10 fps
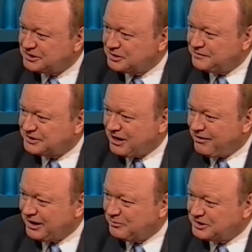do for
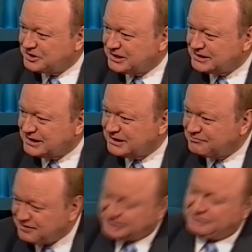charity, which is
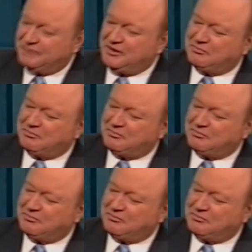just terrific.